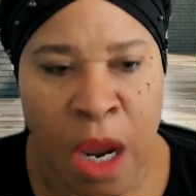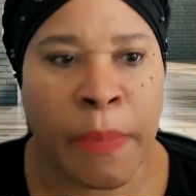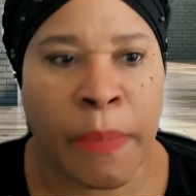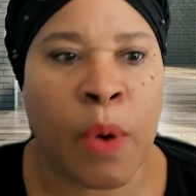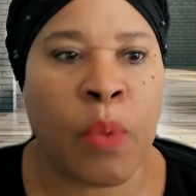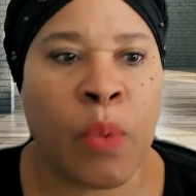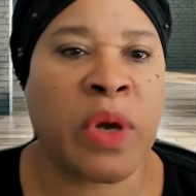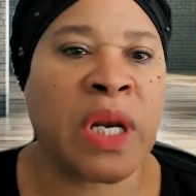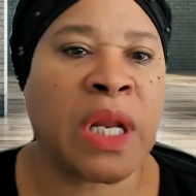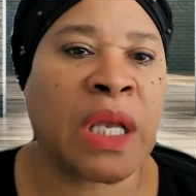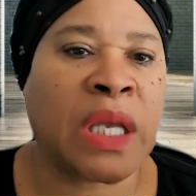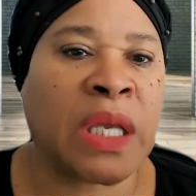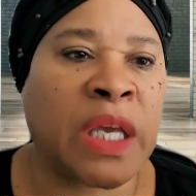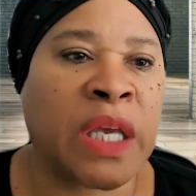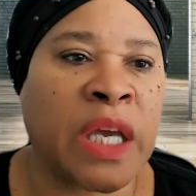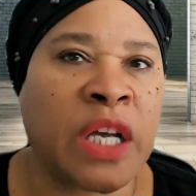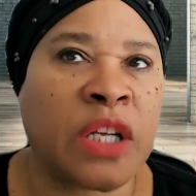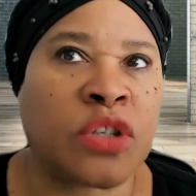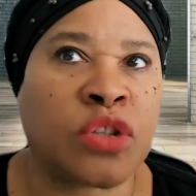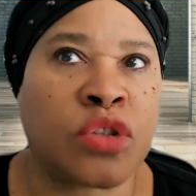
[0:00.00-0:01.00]
But when it
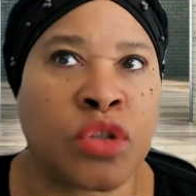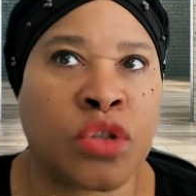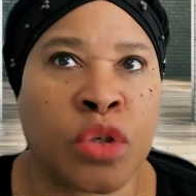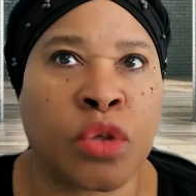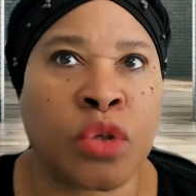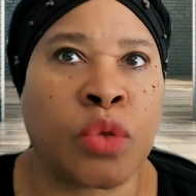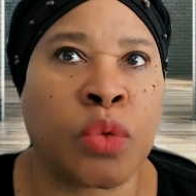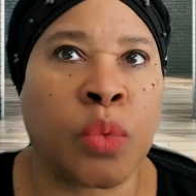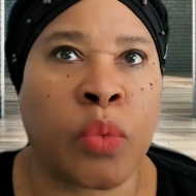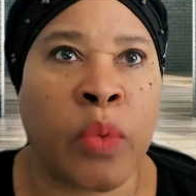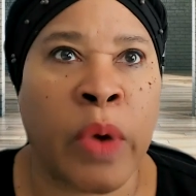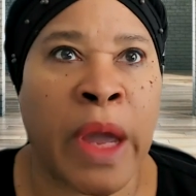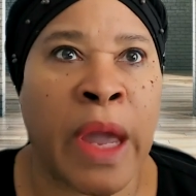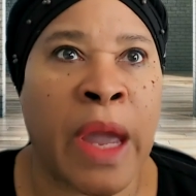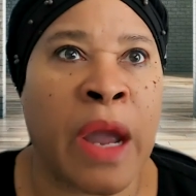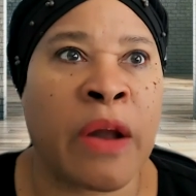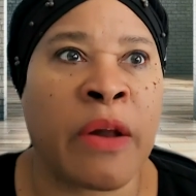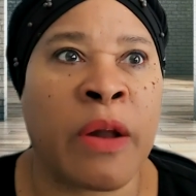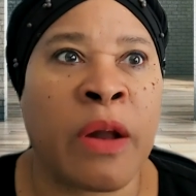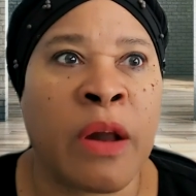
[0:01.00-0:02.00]
gets to
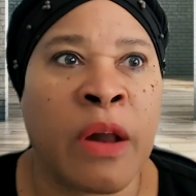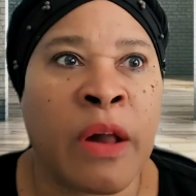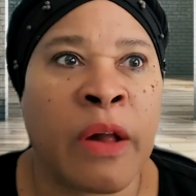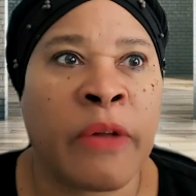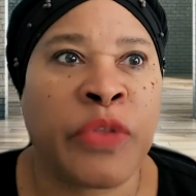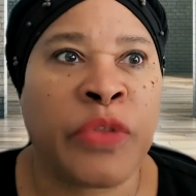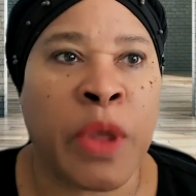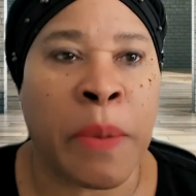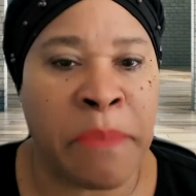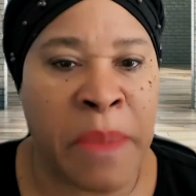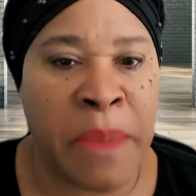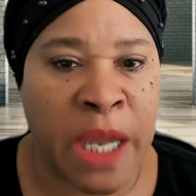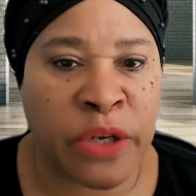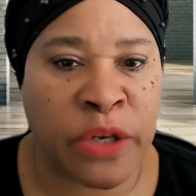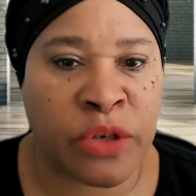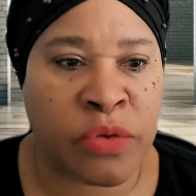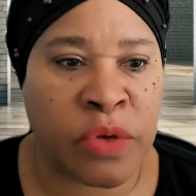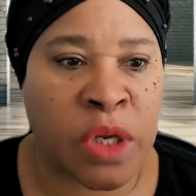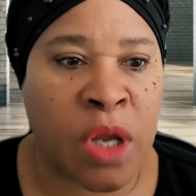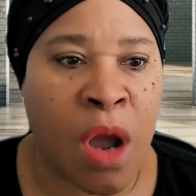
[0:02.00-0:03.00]
where the
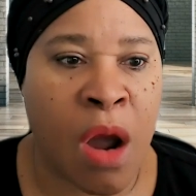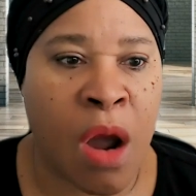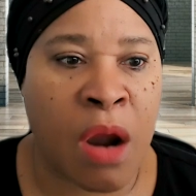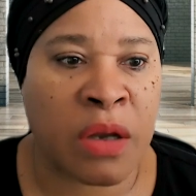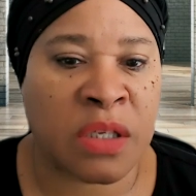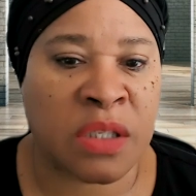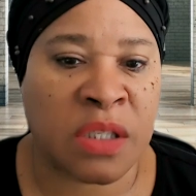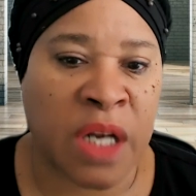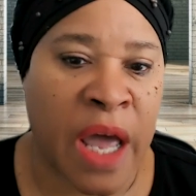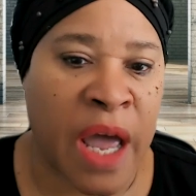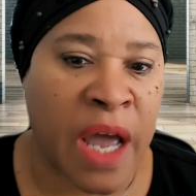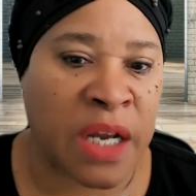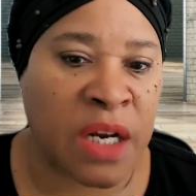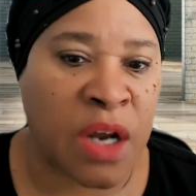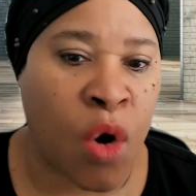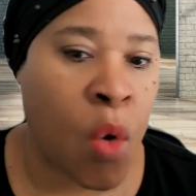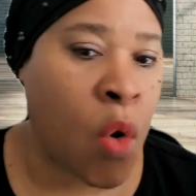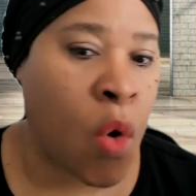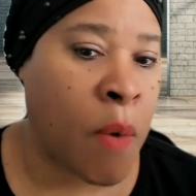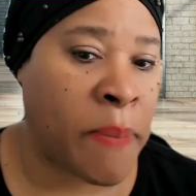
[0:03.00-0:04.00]
matriarchs
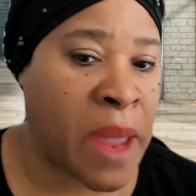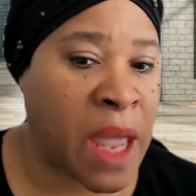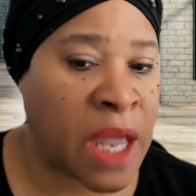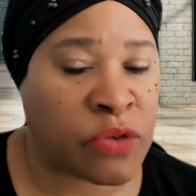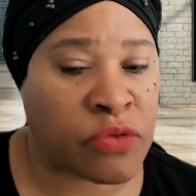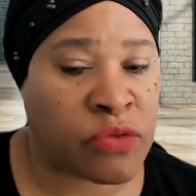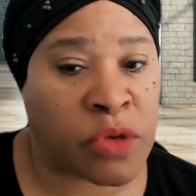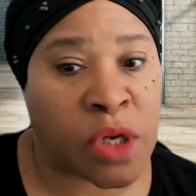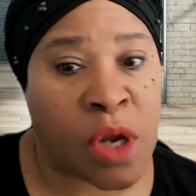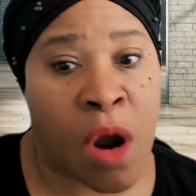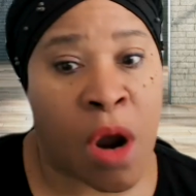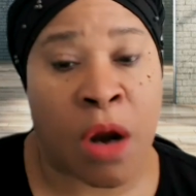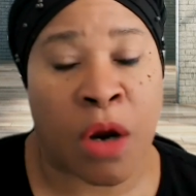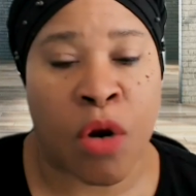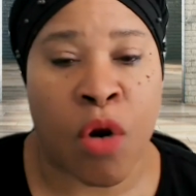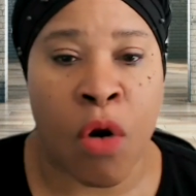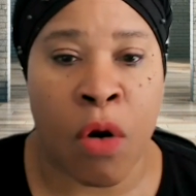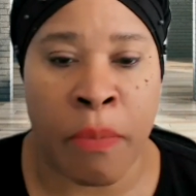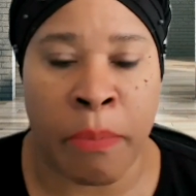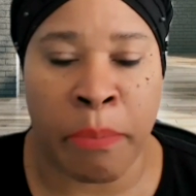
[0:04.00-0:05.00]
or
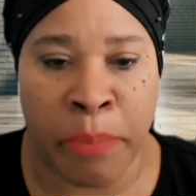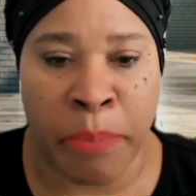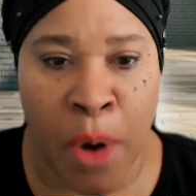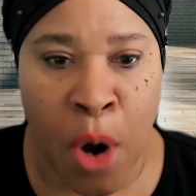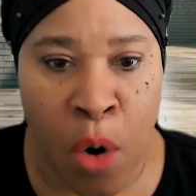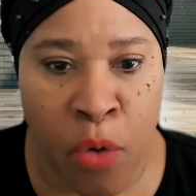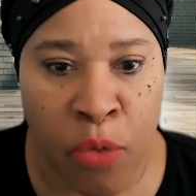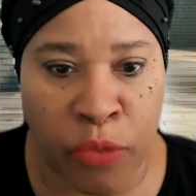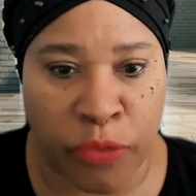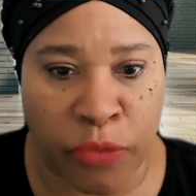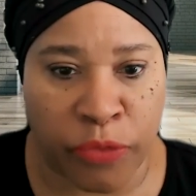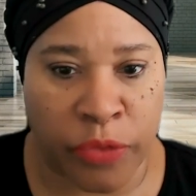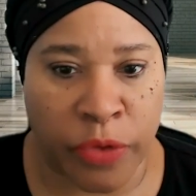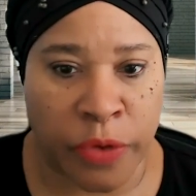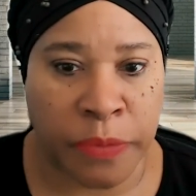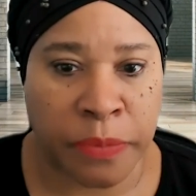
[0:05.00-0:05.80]
patriarch or both